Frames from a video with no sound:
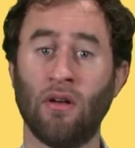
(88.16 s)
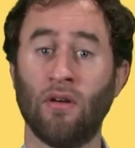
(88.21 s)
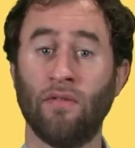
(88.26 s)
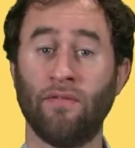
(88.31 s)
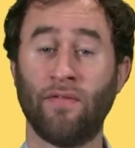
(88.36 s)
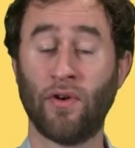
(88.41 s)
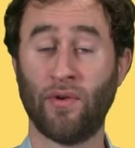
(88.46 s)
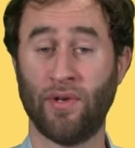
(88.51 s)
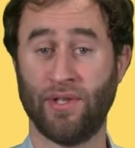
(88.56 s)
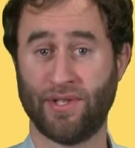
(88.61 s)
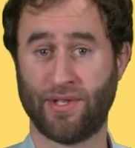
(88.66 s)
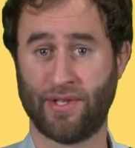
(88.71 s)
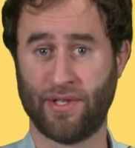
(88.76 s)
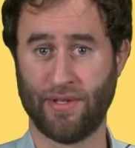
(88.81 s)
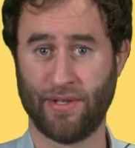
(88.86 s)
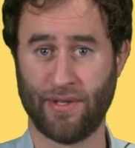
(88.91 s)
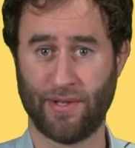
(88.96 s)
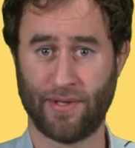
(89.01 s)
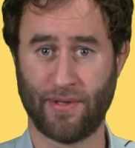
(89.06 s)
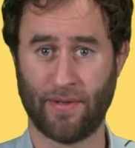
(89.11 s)
For
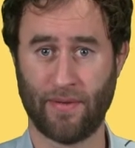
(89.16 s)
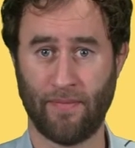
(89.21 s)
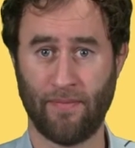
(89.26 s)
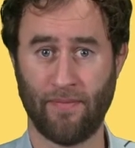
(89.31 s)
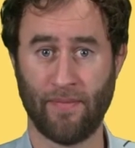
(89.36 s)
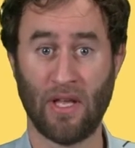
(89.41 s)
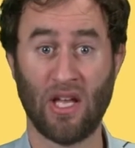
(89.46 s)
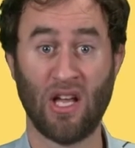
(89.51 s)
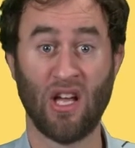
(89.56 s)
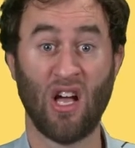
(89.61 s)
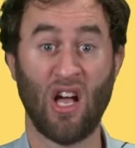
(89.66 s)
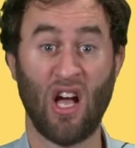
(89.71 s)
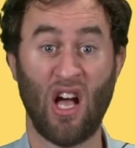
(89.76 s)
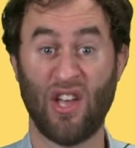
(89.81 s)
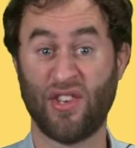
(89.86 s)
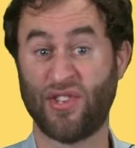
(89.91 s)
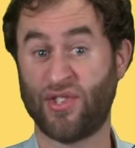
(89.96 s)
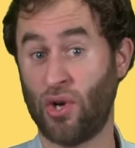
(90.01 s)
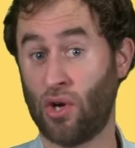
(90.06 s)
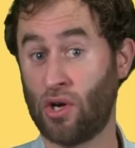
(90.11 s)
instance, a
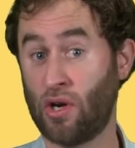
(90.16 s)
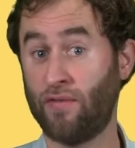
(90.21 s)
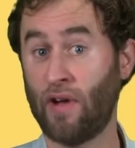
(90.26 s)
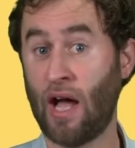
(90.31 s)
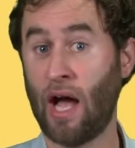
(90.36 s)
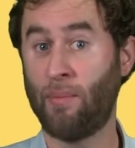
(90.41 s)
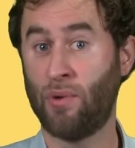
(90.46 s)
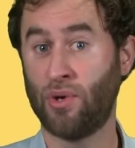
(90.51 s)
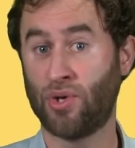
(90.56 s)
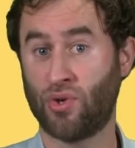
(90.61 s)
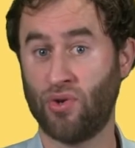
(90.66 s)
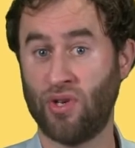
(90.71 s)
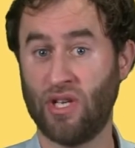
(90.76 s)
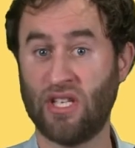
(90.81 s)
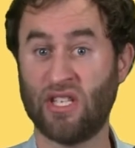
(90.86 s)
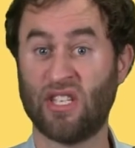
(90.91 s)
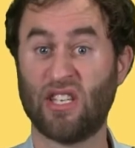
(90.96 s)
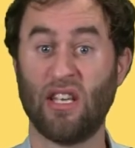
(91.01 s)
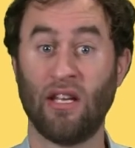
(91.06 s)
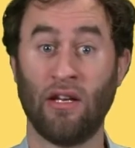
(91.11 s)
stock of apple
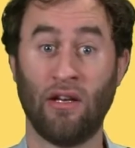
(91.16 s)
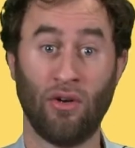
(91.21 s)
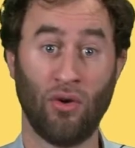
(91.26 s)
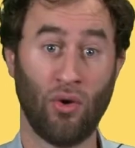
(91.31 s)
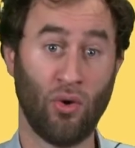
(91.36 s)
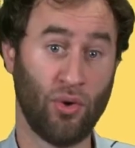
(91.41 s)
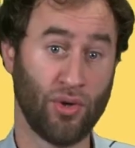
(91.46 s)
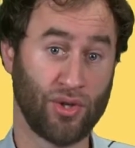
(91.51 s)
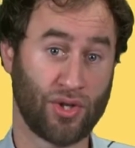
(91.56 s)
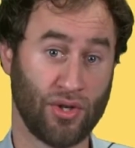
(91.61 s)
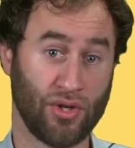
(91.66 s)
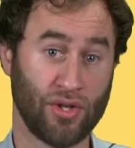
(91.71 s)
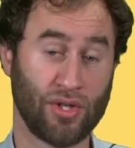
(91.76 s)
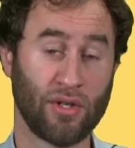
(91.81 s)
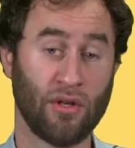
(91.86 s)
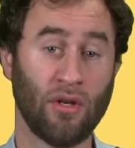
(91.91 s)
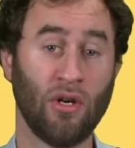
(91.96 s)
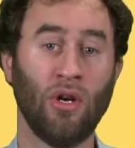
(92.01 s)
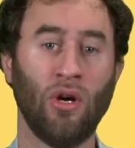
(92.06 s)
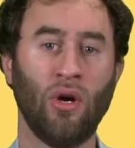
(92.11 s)
trees in an orchard,
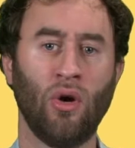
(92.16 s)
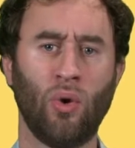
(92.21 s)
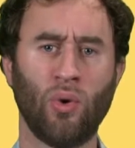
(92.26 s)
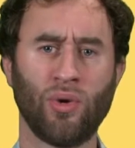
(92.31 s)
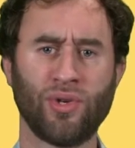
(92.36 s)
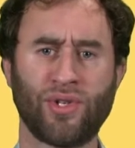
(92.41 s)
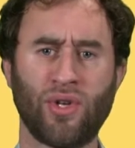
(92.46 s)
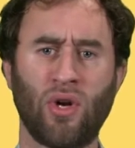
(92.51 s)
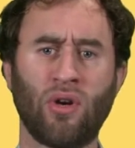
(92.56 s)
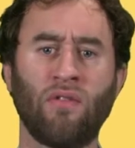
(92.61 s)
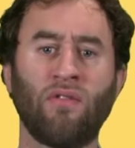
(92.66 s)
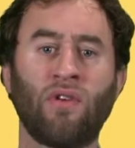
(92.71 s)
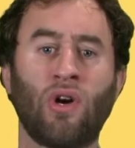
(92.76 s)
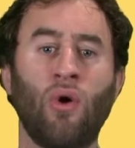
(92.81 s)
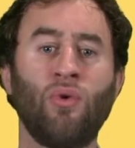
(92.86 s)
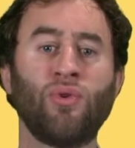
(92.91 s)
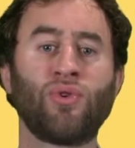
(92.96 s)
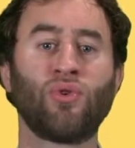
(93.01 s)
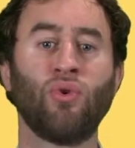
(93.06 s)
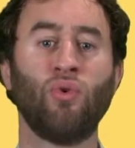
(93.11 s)
or a stock of
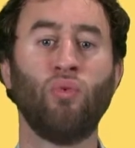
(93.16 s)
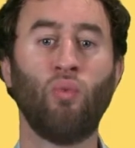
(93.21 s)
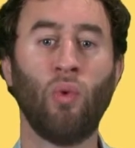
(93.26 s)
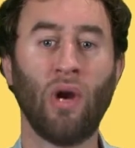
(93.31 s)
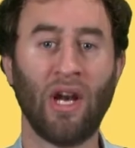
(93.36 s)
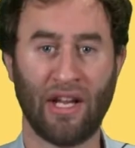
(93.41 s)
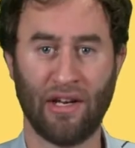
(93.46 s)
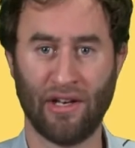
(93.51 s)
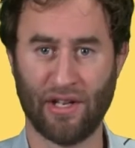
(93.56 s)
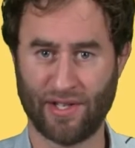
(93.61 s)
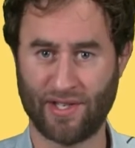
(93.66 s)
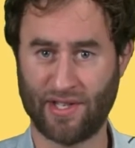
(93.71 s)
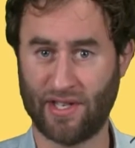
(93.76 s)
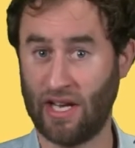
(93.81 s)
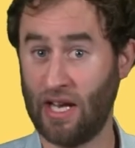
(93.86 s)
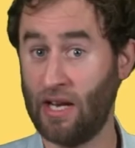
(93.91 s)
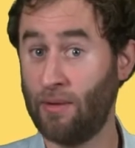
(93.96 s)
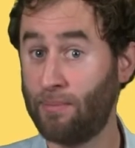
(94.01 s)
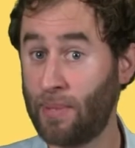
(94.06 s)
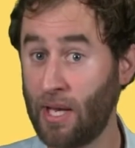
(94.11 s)
cultural willingness
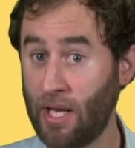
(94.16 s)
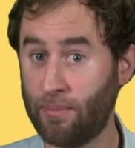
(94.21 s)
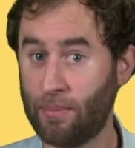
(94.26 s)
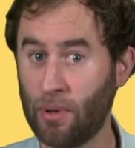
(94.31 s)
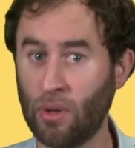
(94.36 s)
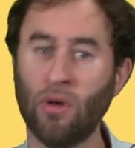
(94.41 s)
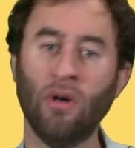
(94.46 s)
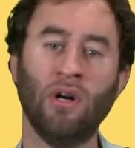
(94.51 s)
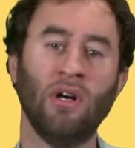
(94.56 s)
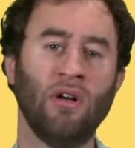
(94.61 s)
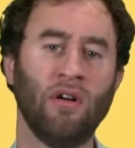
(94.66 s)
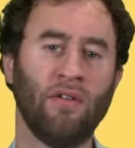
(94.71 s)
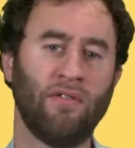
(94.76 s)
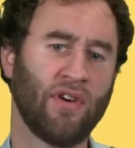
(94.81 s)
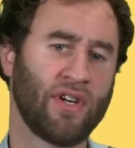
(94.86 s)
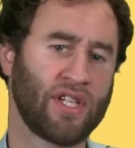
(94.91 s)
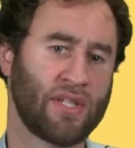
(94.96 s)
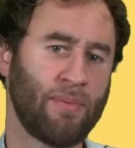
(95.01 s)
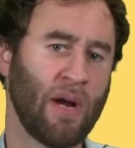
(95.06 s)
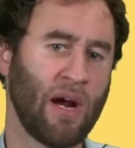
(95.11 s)
in people for
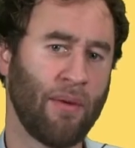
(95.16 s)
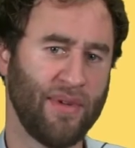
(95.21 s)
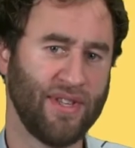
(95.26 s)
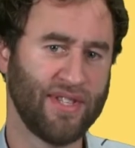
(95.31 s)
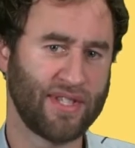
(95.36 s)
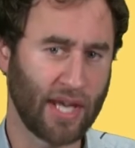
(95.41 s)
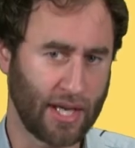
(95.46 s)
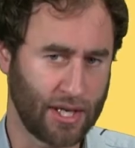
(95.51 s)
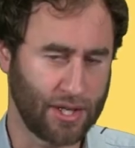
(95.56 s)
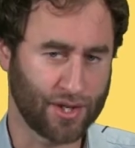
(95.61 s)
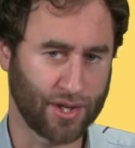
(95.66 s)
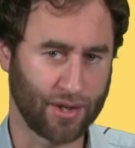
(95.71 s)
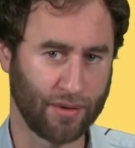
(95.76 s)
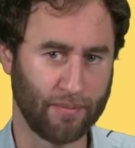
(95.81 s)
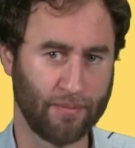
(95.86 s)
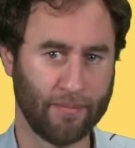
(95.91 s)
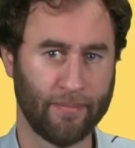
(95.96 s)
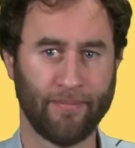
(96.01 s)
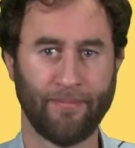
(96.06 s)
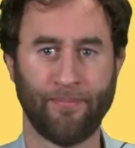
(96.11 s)
experimentation.
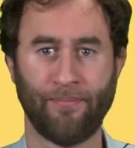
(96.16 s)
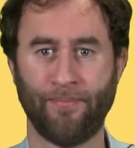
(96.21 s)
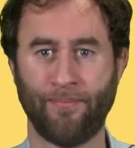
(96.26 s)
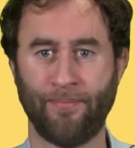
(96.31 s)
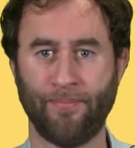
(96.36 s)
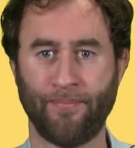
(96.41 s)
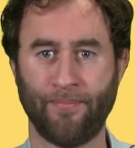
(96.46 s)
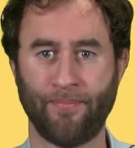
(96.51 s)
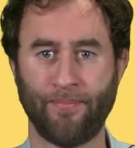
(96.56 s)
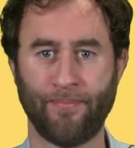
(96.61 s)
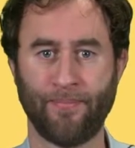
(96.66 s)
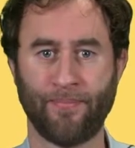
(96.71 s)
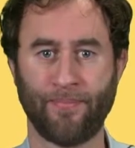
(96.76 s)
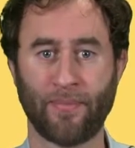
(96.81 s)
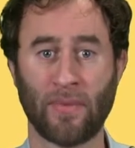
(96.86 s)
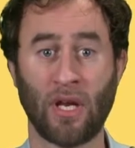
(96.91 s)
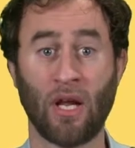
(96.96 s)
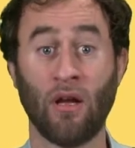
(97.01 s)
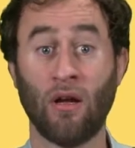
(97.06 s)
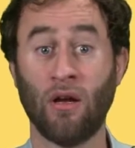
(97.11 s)

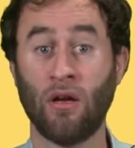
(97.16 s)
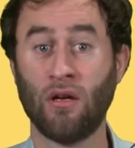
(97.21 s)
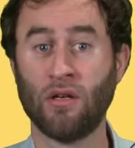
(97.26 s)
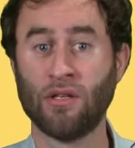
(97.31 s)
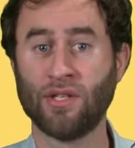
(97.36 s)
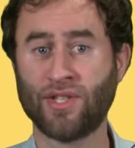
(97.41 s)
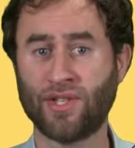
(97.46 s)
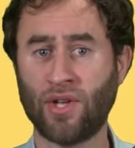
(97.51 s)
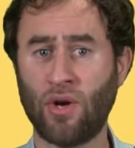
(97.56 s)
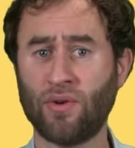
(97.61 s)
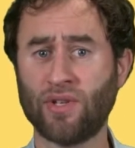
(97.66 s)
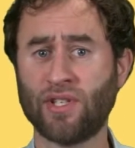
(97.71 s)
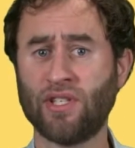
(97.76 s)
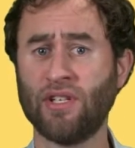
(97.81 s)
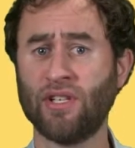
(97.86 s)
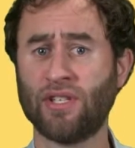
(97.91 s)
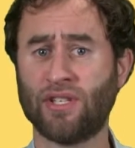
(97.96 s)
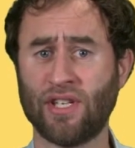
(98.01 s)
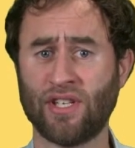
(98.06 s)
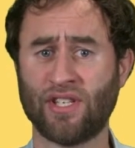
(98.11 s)
Stocks in a
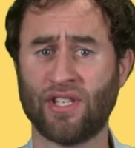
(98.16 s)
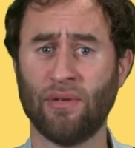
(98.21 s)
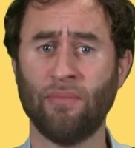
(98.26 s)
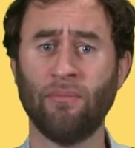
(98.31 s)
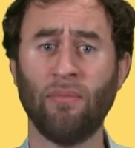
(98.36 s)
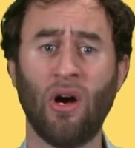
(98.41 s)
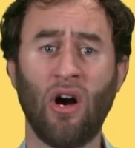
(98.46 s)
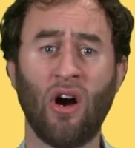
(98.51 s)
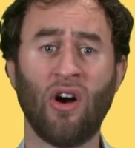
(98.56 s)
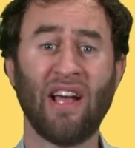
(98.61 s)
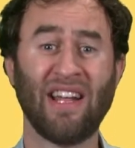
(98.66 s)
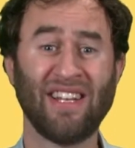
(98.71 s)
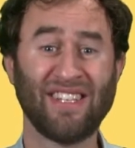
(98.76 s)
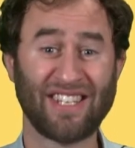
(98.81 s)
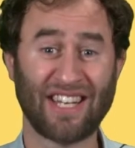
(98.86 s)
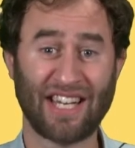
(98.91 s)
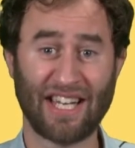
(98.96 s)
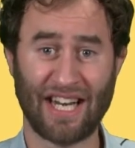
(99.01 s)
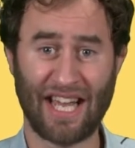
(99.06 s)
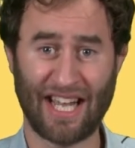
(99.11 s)
system are
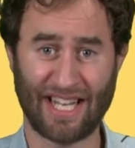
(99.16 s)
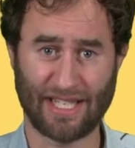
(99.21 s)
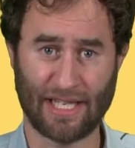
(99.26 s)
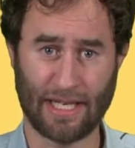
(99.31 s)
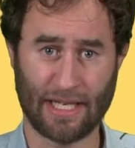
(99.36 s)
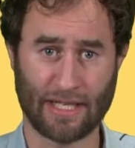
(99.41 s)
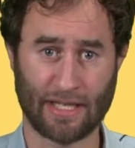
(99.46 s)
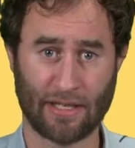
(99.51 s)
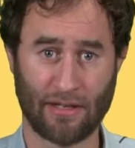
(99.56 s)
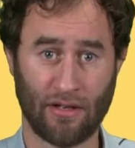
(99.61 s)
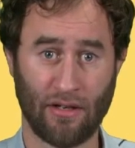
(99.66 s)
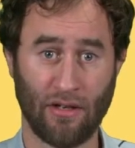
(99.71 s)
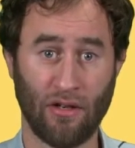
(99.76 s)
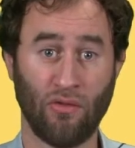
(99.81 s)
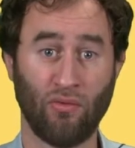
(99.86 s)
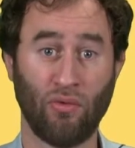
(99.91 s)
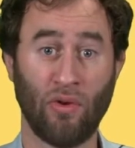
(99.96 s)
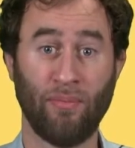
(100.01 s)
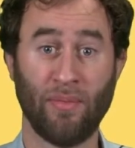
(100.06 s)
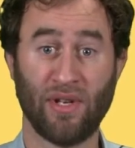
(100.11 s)
interconnected,
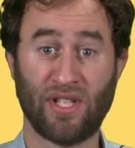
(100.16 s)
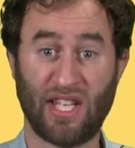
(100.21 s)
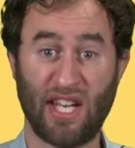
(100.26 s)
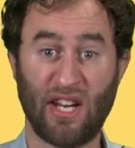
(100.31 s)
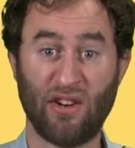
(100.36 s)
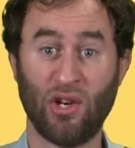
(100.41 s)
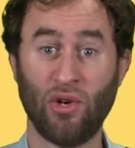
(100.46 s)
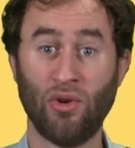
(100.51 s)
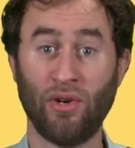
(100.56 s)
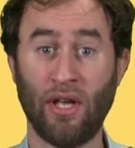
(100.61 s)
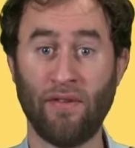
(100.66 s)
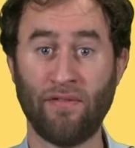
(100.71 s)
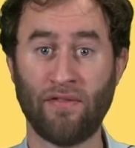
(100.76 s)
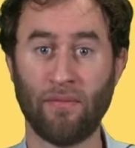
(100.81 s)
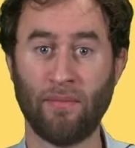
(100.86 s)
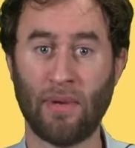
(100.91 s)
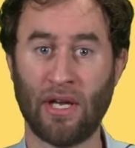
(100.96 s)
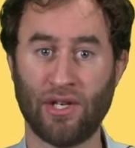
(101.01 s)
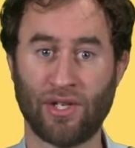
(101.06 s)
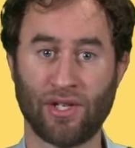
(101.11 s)
with material and
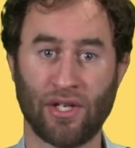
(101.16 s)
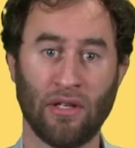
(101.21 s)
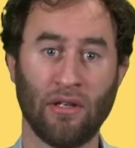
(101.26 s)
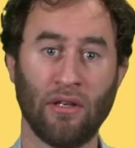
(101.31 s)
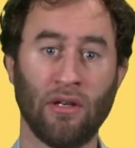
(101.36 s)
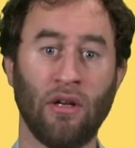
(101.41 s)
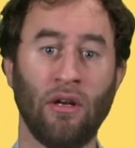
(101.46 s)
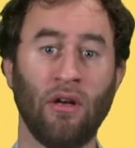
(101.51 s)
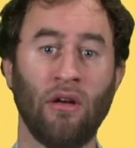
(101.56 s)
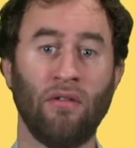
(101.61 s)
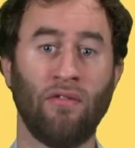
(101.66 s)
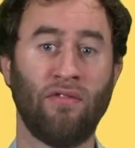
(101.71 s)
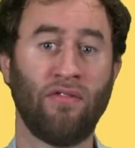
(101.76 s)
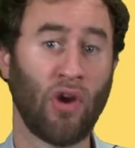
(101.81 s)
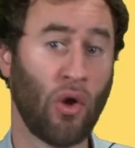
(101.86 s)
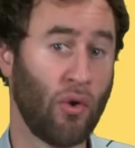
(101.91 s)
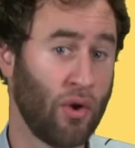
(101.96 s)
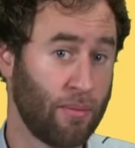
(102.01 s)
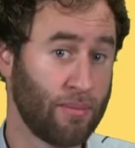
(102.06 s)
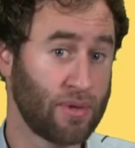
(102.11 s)
information
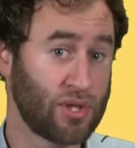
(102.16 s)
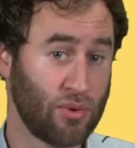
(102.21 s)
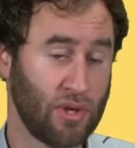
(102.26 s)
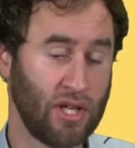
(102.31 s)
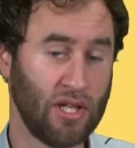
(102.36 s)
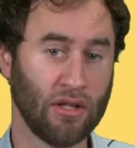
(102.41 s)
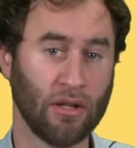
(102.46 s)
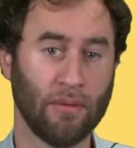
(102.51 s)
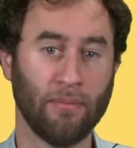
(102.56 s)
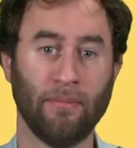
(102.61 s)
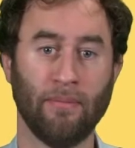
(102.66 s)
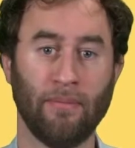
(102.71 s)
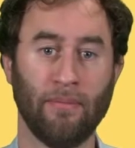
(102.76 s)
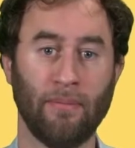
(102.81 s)
flowing between them.